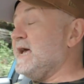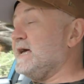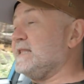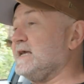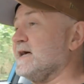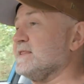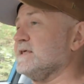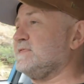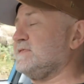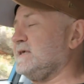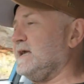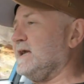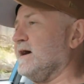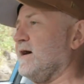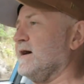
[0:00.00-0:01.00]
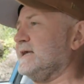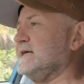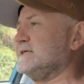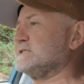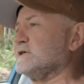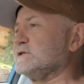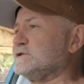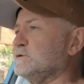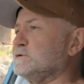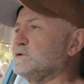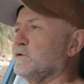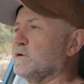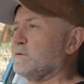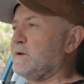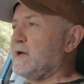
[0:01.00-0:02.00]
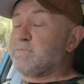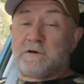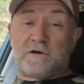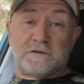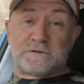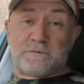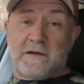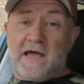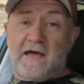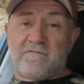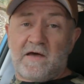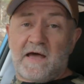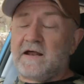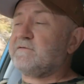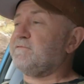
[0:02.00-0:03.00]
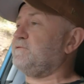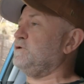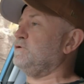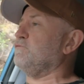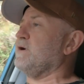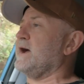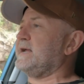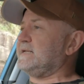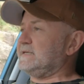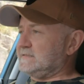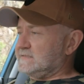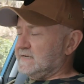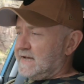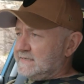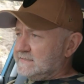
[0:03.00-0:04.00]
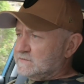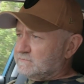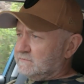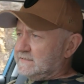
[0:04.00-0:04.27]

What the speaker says: And the other thing I guess I should talk about, because we have had a few rainy days